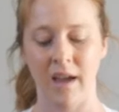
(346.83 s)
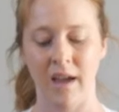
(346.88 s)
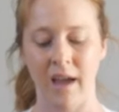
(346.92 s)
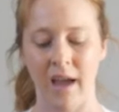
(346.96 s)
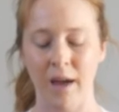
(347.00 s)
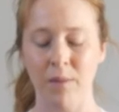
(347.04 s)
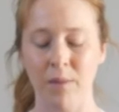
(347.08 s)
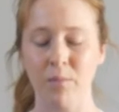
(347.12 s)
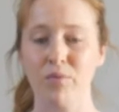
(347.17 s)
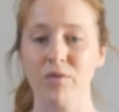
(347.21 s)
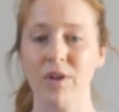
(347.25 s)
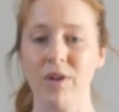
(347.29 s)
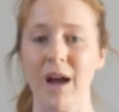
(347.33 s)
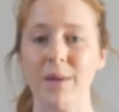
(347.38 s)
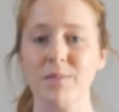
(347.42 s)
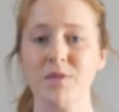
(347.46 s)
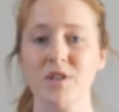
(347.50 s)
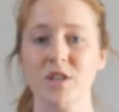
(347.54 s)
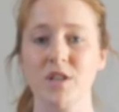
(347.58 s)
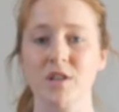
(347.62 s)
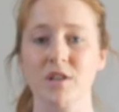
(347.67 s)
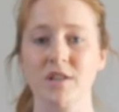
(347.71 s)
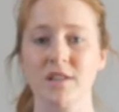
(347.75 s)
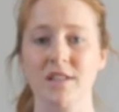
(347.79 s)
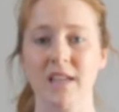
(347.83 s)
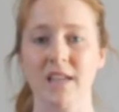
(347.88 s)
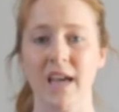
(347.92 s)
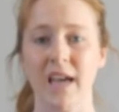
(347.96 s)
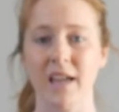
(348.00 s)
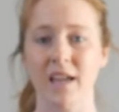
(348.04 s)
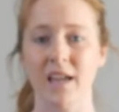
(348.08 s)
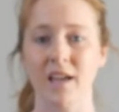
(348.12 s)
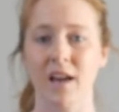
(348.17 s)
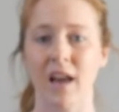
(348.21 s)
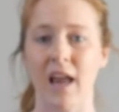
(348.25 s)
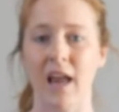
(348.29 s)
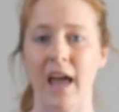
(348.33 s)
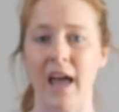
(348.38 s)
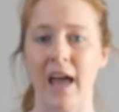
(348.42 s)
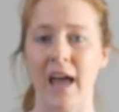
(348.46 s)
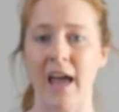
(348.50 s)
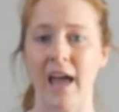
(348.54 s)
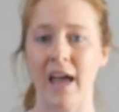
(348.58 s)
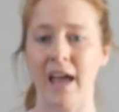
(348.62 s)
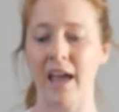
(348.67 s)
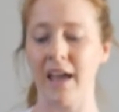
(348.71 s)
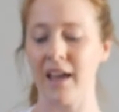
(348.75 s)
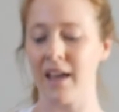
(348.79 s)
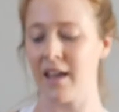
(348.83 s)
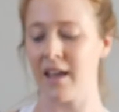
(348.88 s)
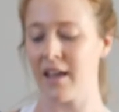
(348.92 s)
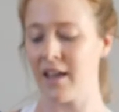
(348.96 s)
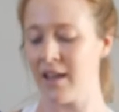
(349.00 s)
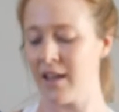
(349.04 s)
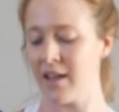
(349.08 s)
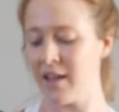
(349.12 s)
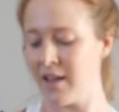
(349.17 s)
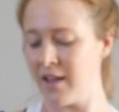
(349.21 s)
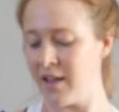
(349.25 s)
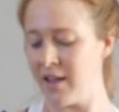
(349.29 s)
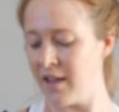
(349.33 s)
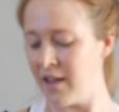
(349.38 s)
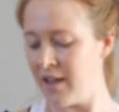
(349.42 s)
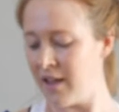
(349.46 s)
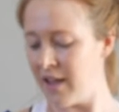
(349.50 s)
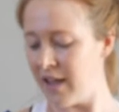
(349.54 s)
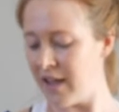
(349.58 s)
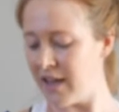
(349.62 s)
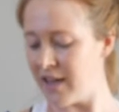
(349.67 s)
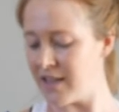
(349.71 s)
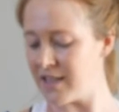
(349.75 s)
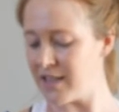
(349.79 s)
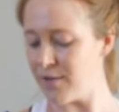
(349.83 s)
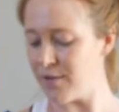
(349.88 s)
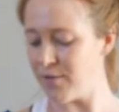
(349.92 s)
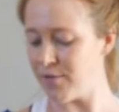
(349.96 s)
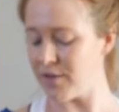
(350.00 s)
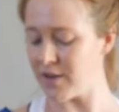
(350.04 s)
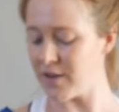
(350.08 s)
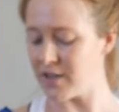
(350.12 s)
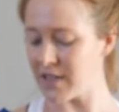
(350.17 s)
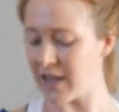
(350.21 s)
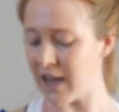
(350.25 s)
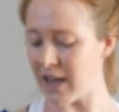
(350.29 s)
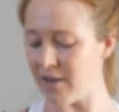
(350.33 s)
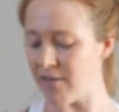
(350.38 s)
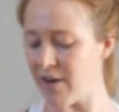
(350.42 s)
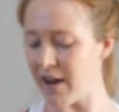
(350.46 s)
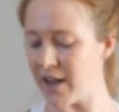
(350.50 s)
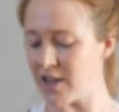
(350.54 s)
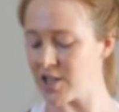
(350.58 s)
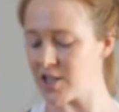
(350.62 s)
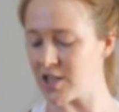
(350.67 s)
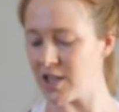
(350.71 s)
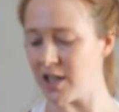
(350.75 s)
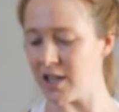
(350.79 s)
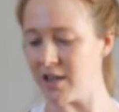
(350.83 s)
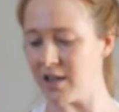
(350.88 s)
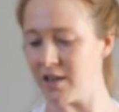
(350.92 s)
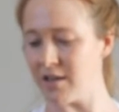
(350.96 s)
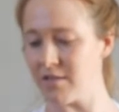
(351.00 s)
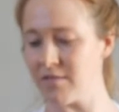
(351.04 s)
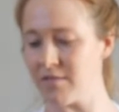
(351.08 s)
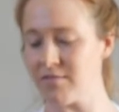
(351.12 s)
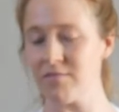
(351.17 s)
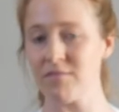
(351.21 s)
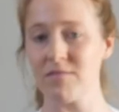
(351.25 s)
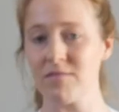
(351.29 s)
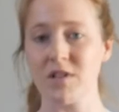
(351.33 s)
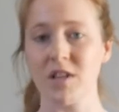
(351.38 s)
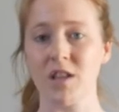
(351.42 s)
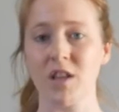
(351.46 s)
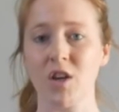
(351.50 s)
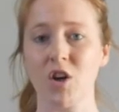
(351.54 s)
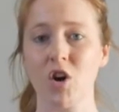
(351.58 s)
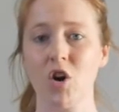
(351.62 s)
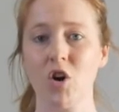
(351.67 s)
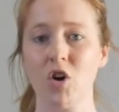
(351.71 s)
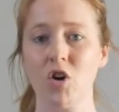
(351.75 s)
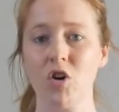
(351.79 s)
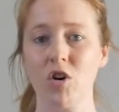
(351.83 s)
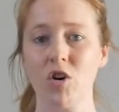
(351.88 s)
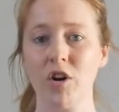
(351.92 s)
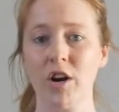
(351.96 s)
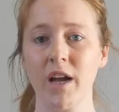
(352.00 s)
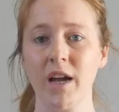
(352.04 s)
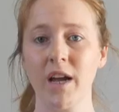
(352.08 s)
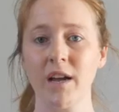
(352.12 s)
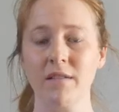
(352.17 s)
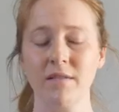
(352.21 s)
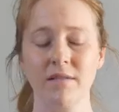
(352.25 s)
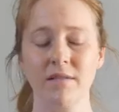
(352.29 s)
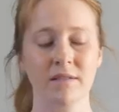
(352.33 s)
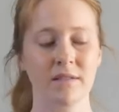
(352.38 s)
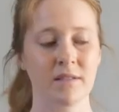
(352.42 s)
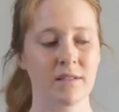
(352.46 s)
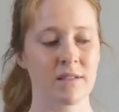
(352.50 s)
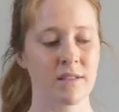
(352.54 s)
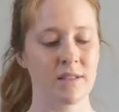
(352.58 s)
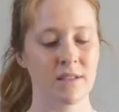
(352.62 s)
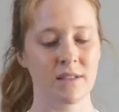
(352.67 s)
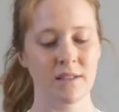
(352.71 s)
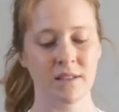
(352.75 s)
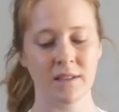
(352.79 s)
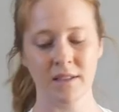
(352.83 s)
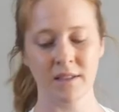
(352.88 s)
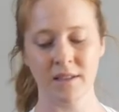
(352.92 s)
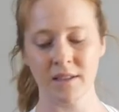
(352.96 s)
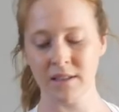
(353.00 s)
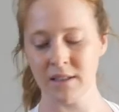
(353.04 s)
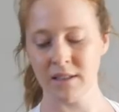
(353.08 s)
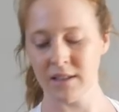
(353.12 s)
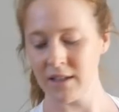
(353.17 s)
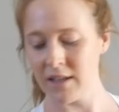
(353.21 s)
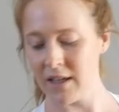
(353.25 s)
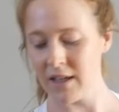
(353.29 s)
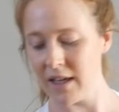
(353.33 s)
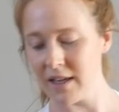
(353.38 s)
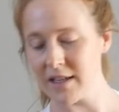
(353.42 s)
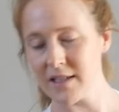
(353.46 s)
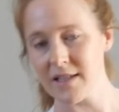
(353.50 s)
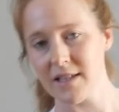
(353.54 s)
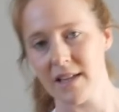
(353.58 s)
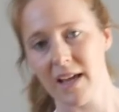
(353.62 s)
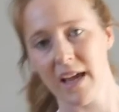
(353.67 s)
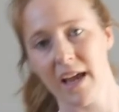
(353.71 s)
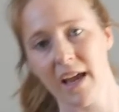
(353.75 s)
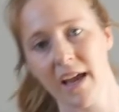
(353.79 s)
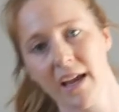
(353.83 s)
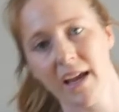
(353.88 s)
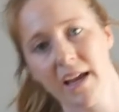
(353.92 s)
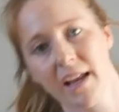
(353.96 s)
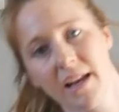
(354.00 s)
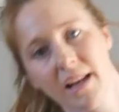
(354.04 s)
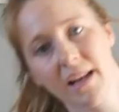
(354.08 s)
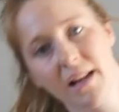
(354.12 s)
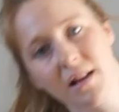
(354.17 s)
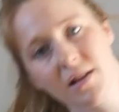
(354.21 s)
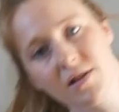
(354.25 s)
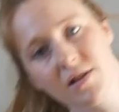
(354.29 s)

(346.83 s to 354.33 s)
and perhaps you could take your leg in a different direction to the corner and take a little